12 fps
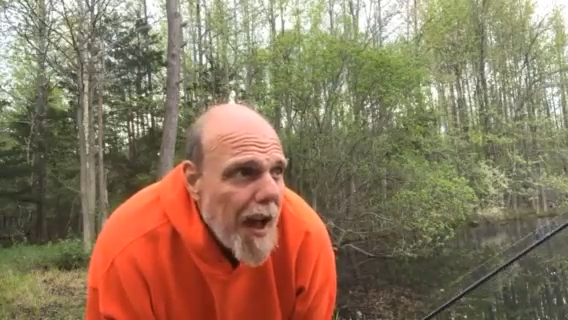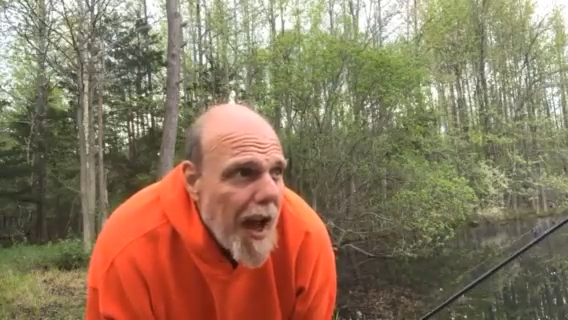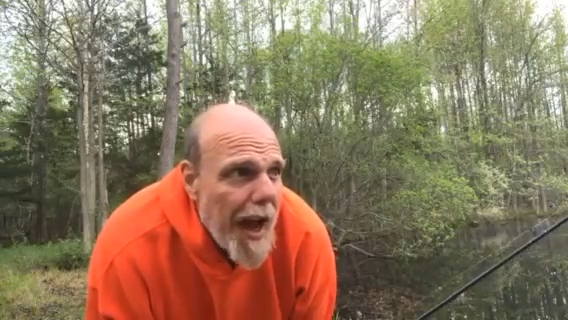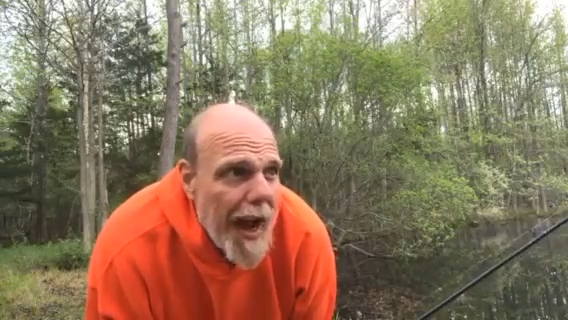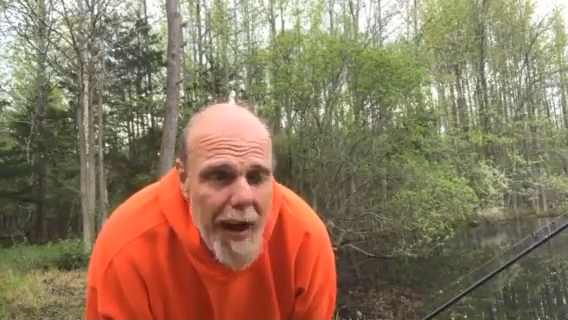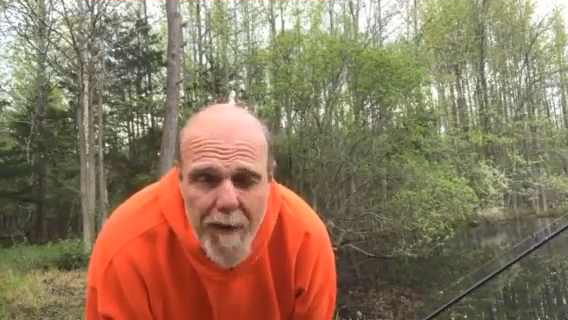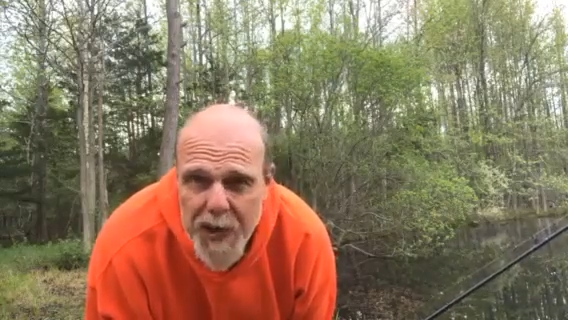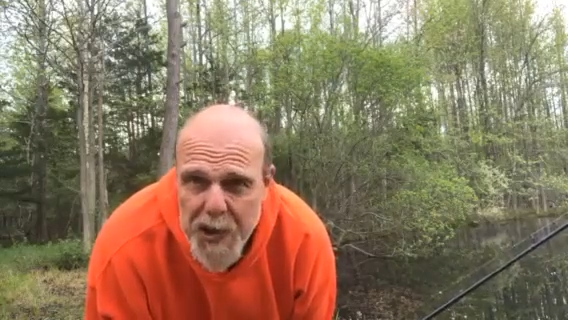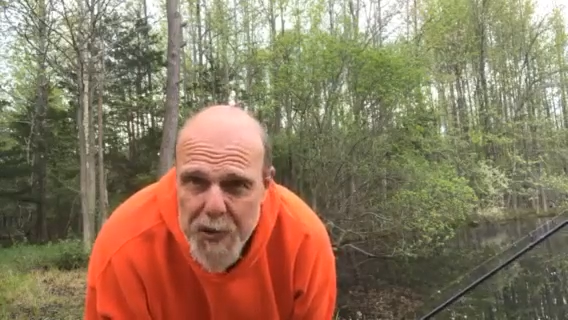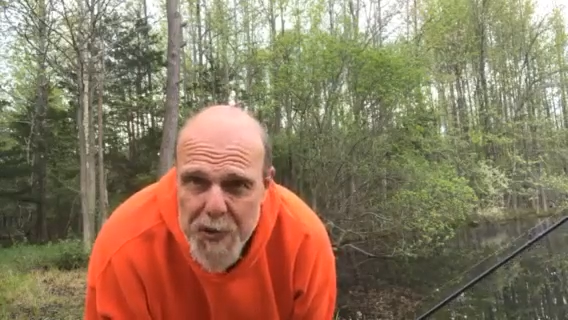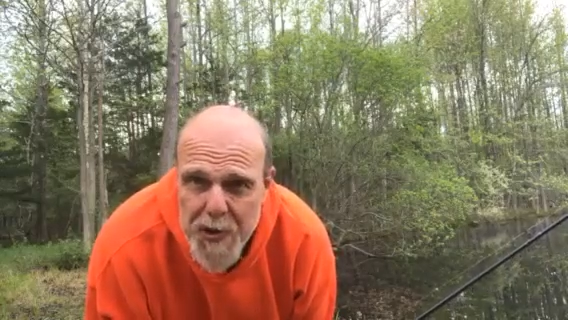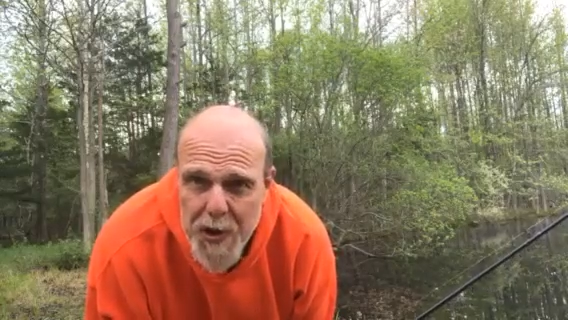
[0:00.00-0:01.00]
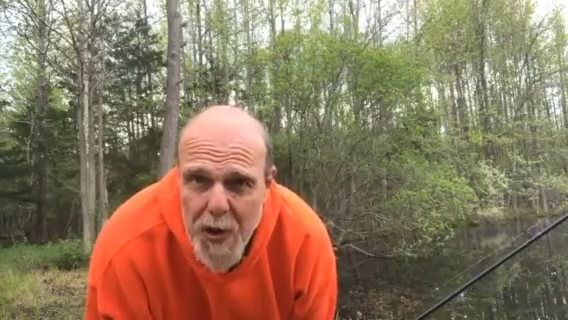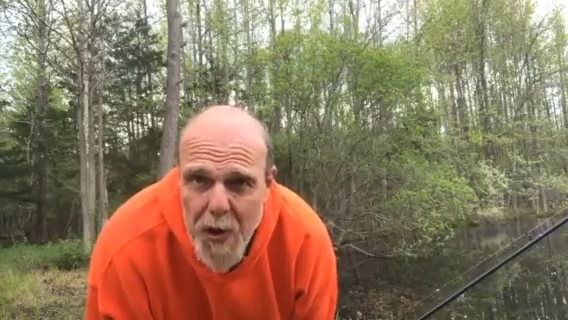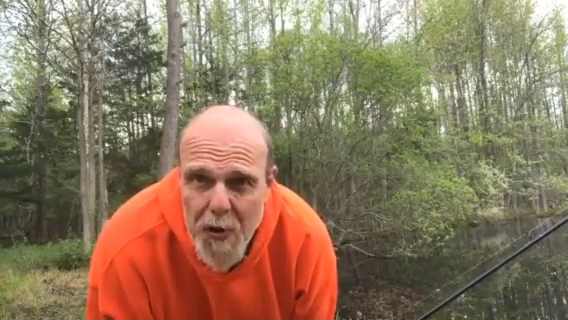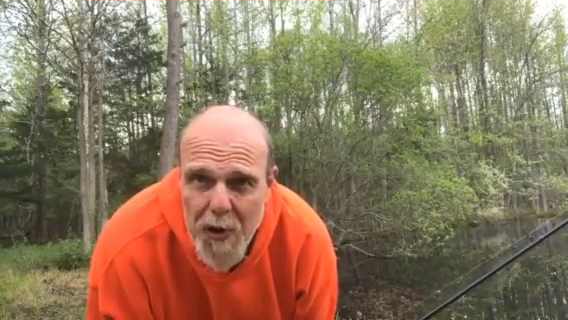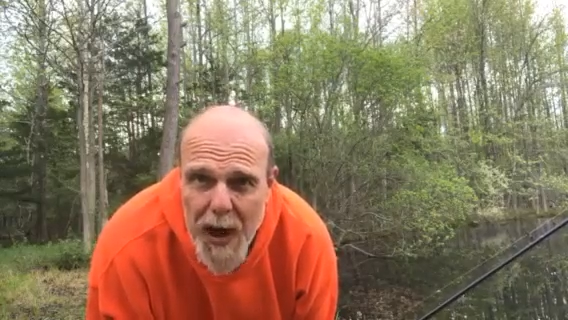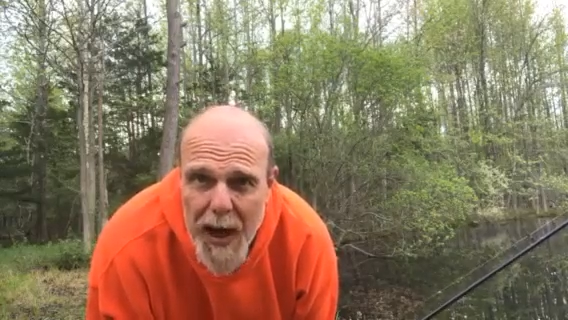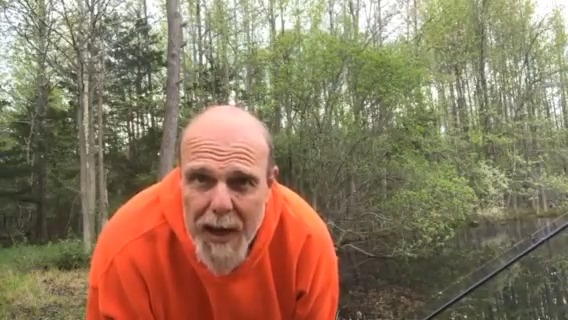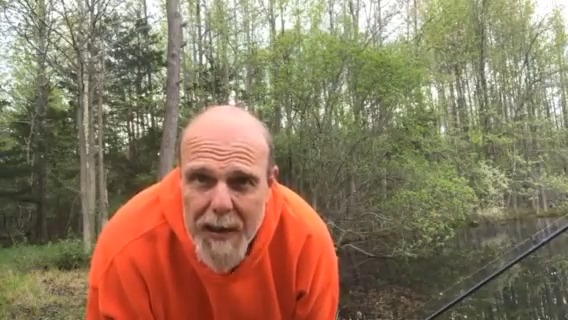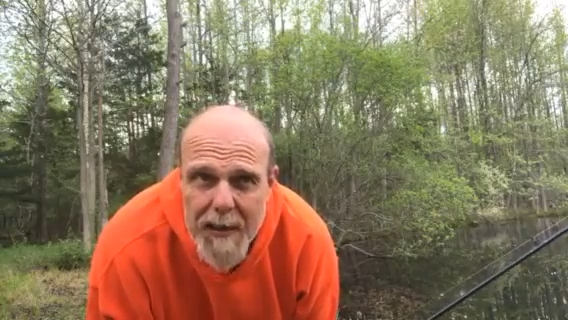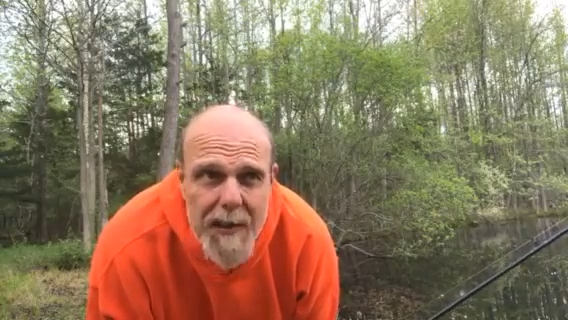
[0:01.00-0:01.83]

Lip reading: I haven't used it a whole lot.